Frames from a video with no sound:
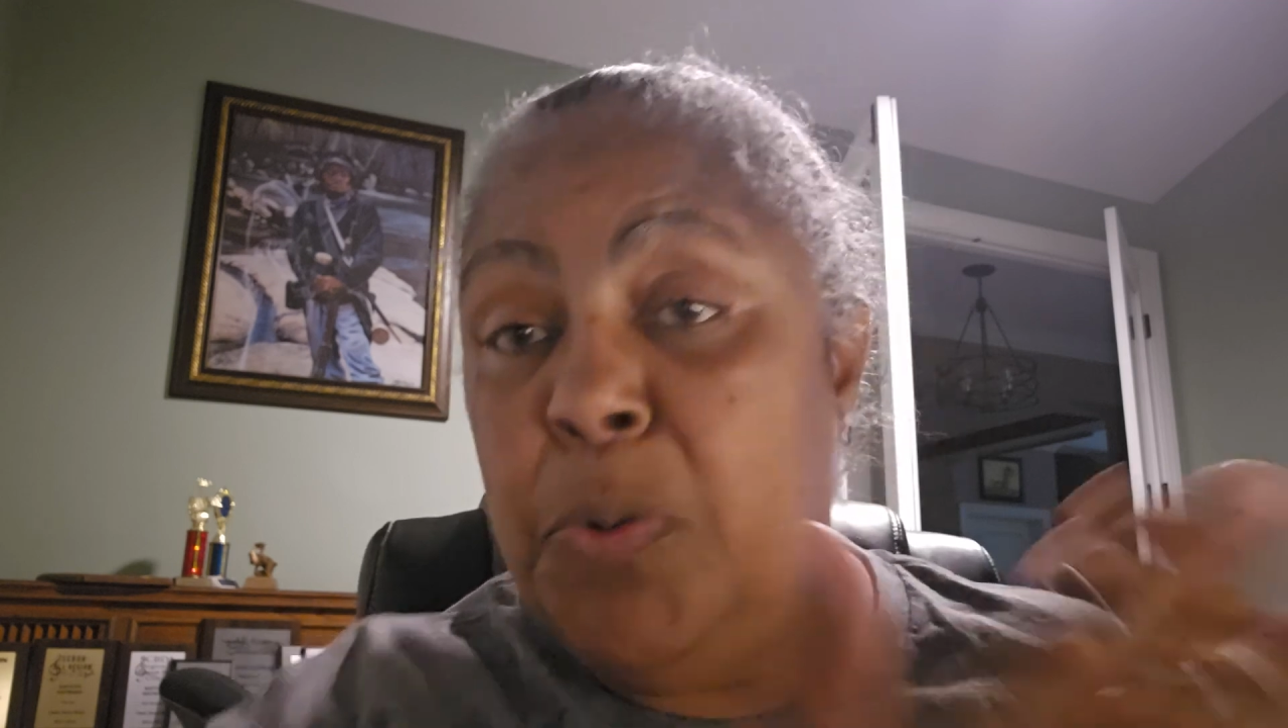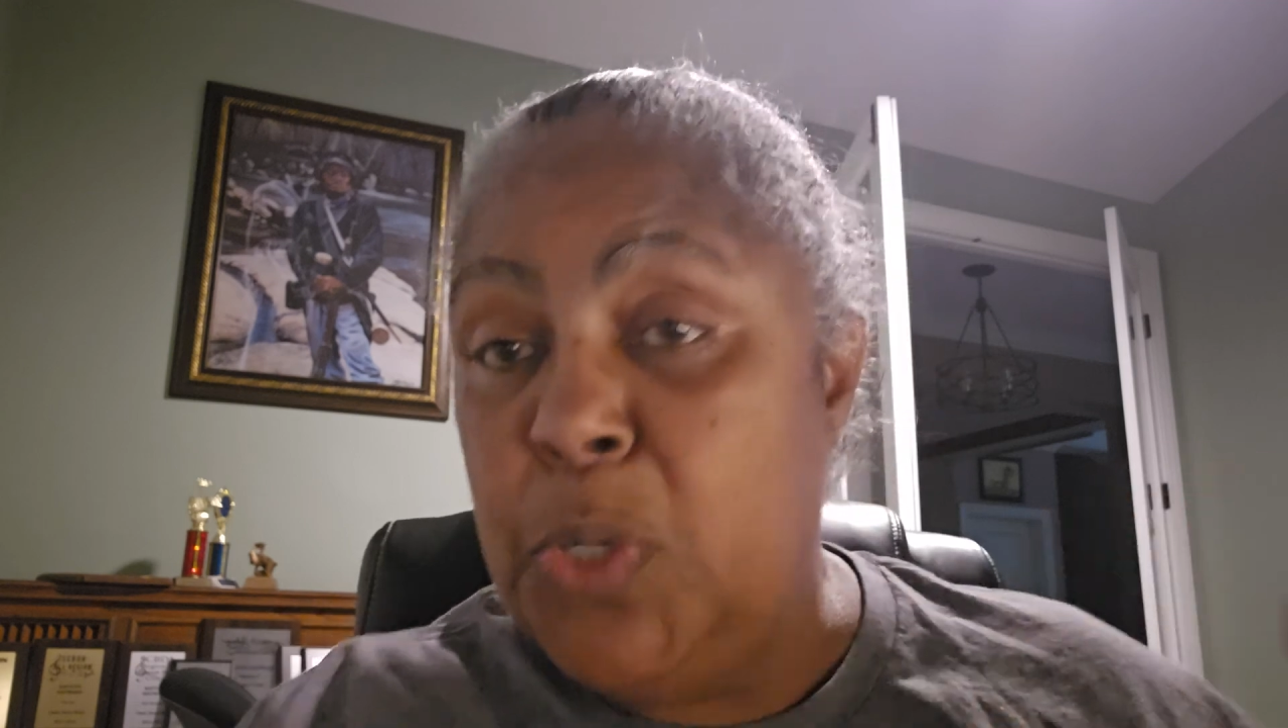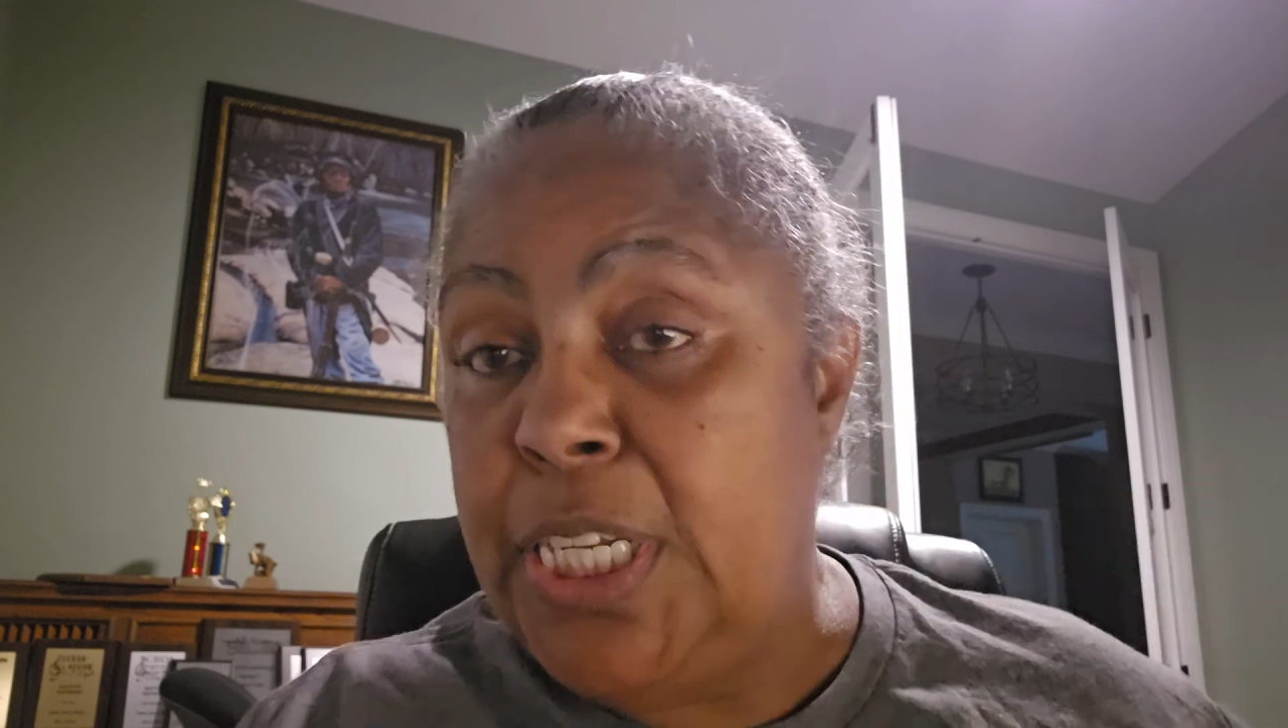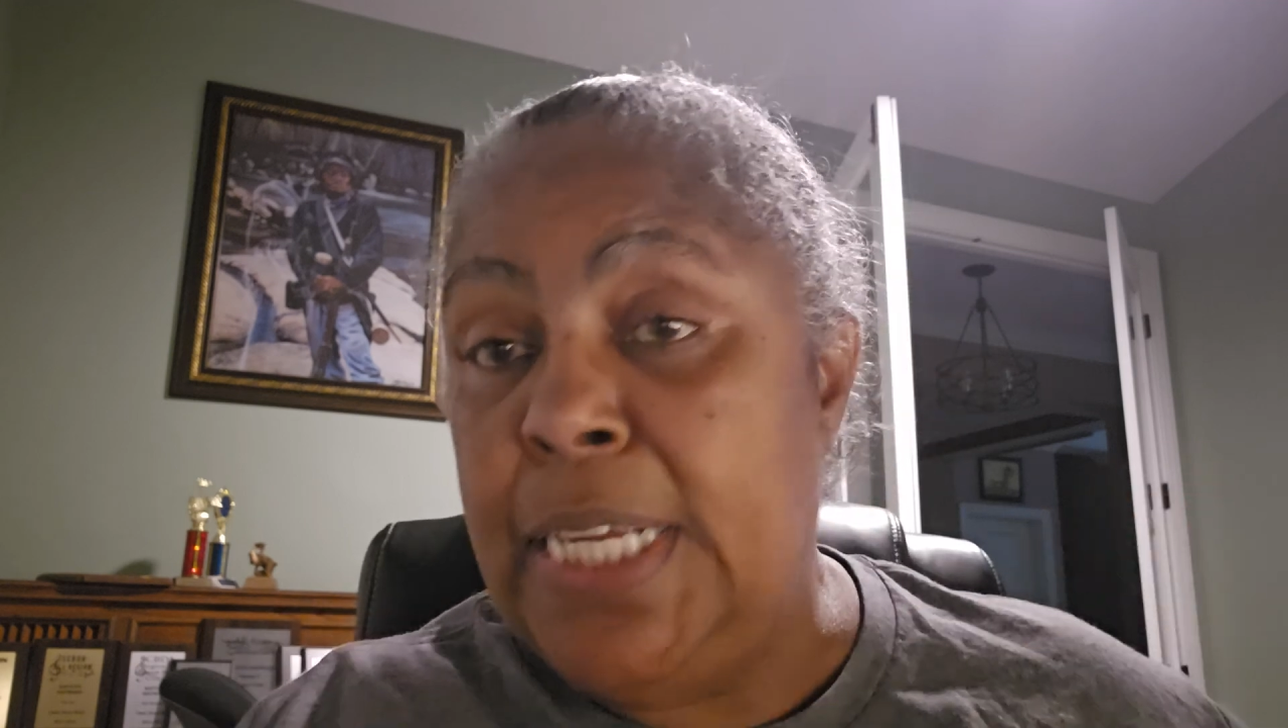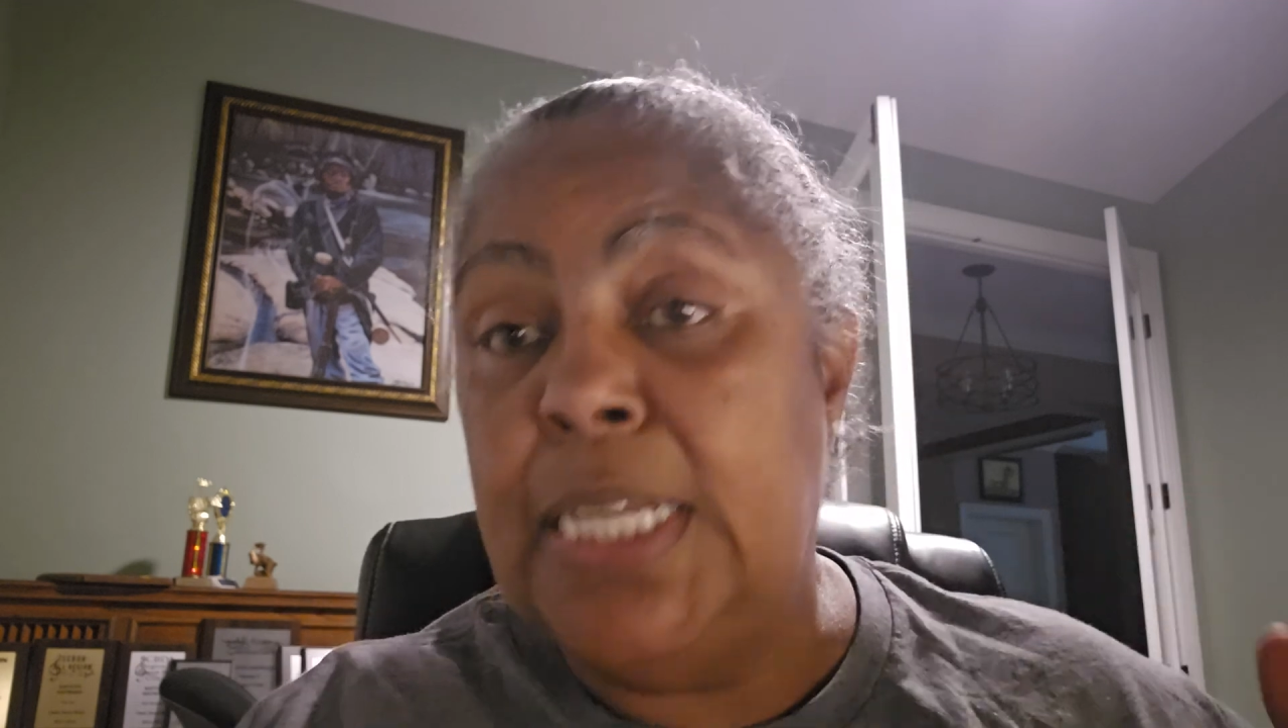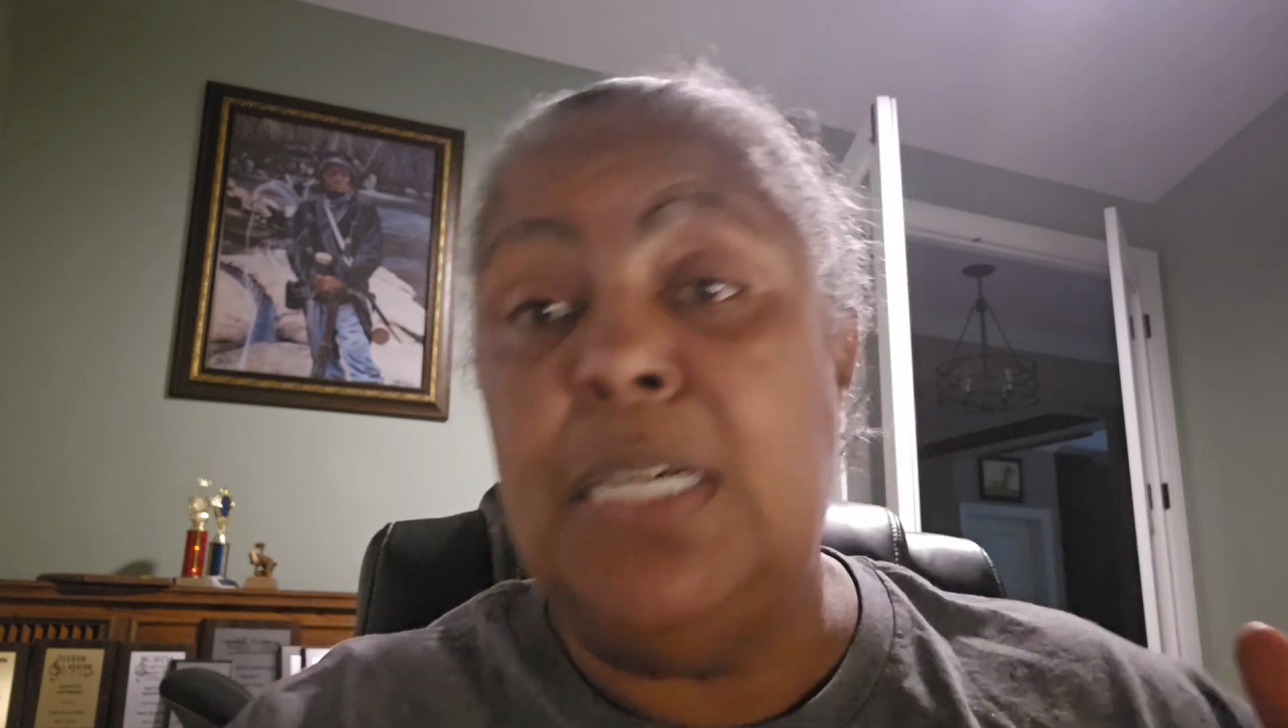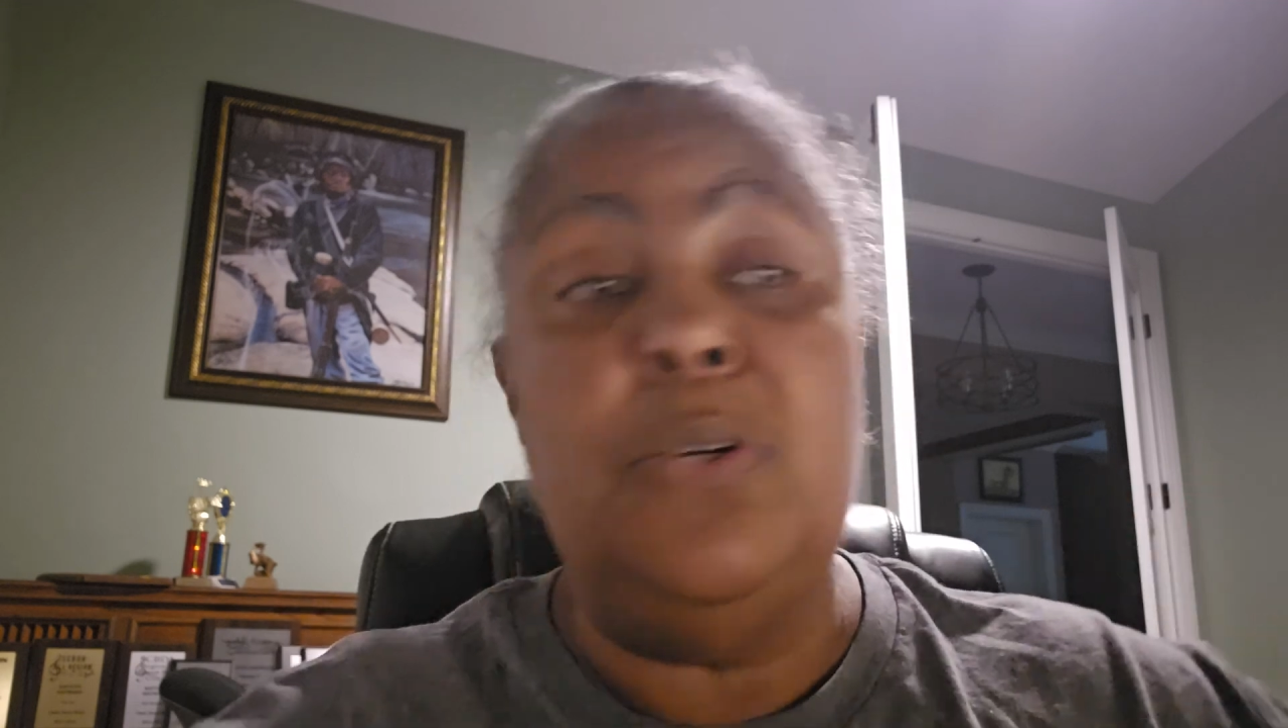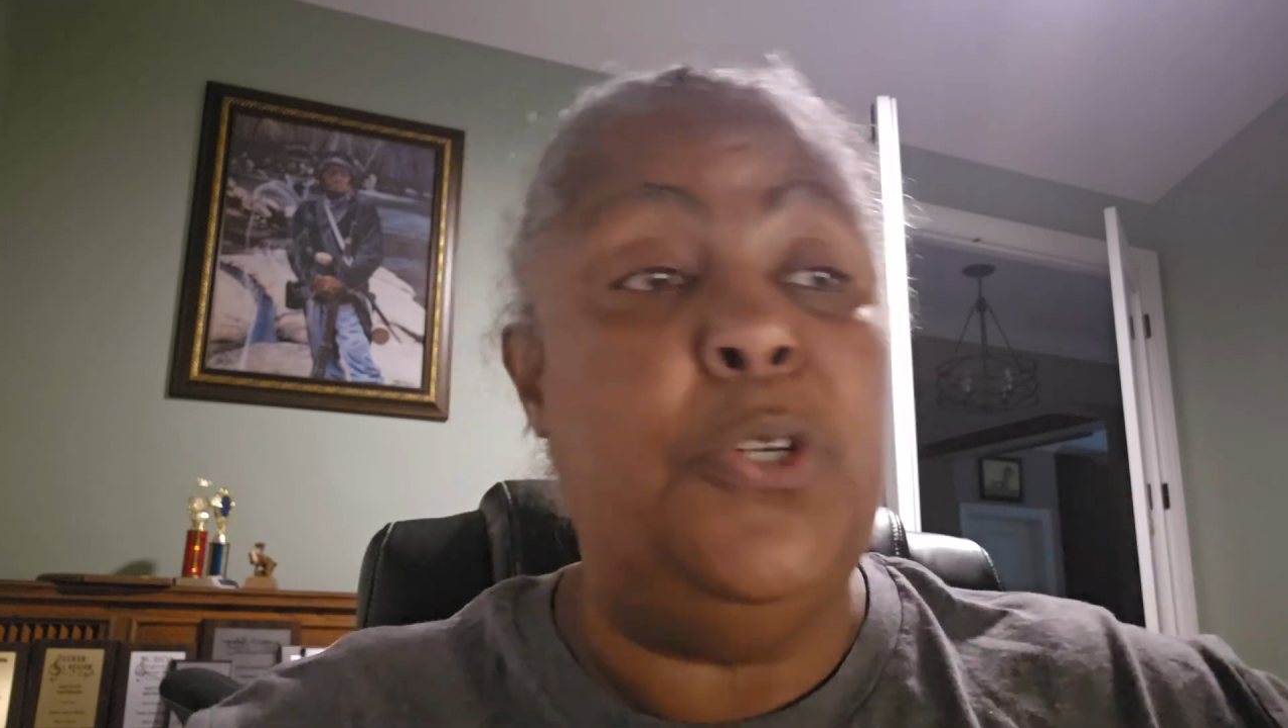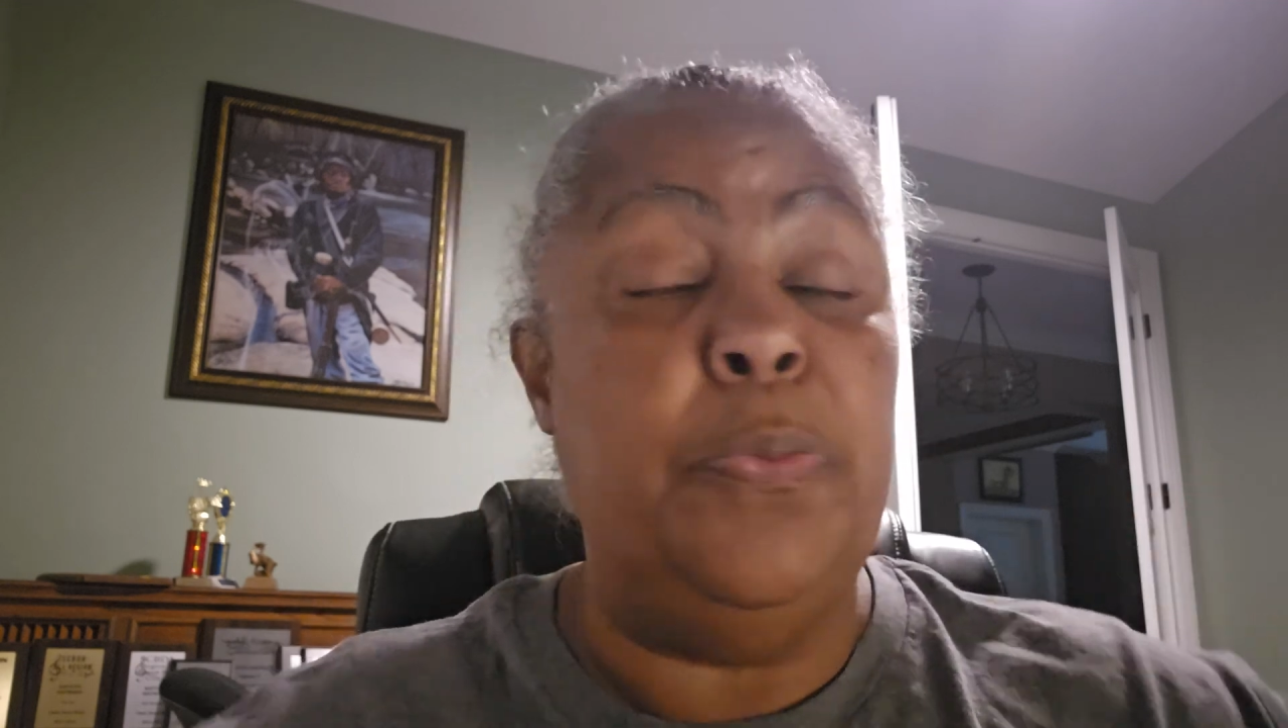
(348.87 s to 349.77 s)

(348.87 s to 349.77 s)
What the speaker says: Edwardina,